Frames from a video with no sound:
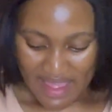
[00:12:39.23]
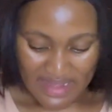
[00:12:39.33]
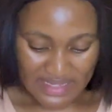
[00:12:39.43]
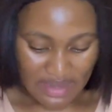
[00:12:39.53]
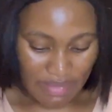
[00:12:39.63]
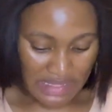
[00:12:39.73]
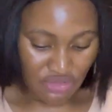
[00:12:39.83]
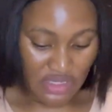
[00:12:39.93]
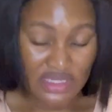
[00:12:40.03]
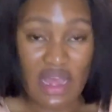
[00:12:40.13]
take my
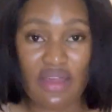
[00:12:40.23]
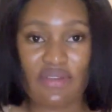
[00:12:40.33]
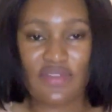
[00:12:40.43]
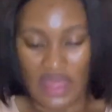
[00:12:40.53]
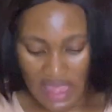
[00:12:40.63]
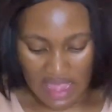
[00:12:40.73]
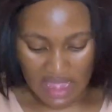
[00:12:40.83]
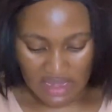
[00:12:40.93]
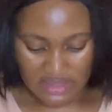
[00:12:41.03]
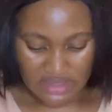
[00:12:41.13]
stress out of the
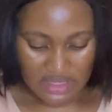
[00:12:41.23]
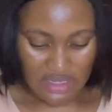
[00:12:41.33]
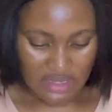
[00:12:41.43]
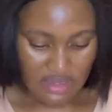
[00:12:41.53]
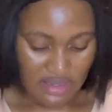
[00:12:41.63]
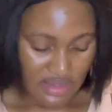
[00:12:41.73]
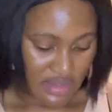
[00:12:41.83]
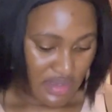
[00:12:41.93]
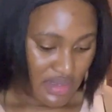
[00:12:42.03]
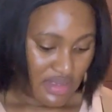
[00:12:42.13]
eggs
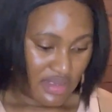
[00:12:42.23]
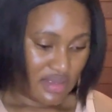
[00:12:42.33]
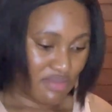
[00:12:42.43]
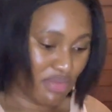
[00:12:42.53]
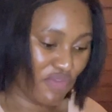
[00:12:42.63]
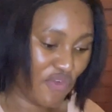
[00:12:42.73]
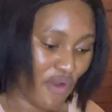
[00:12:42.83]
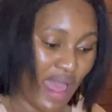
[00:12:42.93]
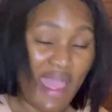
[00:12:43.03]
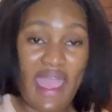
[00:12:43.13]
before
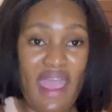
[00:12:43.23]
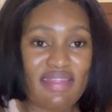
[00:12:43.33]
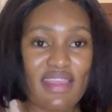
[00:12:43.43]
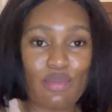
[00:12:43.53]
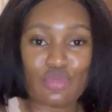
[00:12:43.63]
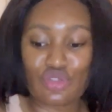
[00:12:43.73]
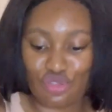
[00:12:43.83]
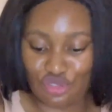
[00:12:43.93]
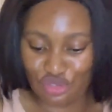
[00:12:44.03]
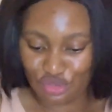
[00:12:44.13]
I add them
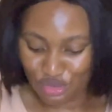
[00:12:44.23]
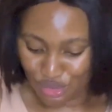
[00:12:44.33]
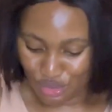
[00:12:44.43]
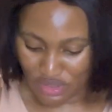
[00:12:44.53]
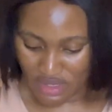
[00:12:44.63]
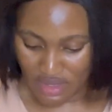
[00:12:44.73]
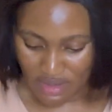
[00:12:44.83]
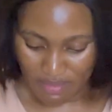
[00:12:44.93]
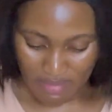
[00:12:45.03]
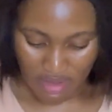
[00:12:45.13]
to the
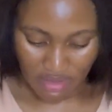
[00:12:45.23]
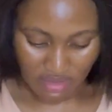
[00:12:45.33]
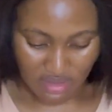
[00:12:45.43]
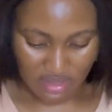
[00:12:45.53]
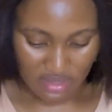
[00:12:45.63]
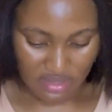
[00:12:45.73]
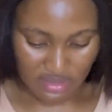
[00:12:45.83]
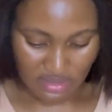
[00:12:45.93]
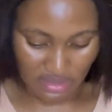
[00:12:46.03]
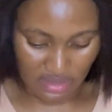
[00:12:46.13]
milk.
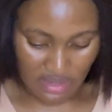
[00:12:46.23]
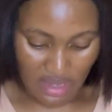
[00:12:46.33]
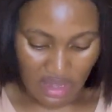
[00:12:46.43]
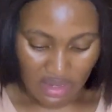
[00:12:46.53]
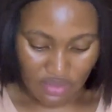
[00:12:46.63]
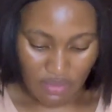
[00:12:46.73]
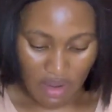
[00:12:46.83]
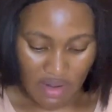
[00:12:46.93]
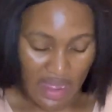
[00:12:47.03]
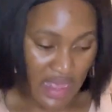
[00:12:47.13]
Don't
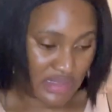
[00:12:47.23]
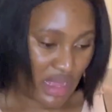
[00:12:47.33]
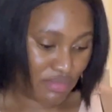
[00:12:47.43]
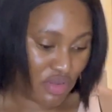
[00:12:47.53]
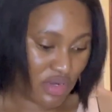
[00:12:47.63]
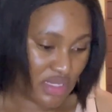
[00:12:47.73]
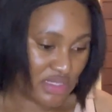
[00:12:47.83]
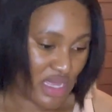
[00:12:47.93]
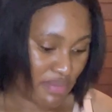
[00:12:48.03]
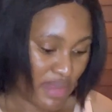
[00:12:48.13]
worry guys, I'm not gonna
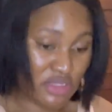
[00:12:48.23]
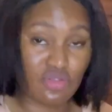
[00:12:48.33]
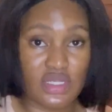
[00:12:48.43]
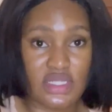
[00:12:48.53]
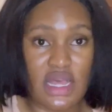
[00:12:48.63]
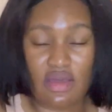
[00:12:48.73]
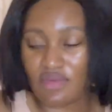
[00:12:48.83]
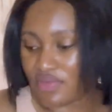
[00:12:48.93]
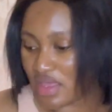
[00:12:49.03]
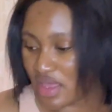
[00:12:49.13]
take my stress out of
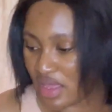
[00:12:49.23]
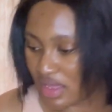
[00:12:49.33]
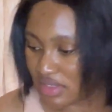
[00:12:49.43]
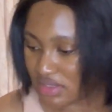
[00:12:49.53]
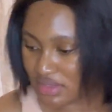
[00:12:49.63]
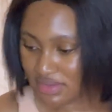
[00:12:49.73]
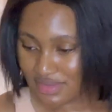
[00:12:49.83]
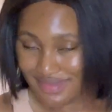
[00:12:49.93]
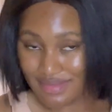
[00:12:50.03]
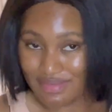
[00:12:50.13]
the eggs.
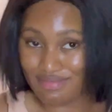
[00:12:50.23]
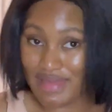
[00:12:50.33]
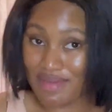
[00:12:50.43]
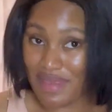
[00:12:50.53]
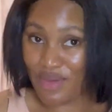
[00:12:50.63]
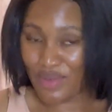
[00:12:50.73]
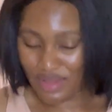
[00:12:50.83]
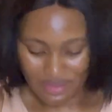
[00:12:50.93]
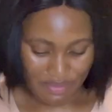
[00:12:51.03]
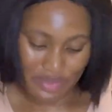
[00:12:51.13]
Maybe I
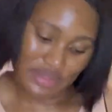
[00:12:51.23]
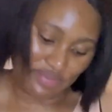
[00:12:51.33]
will, but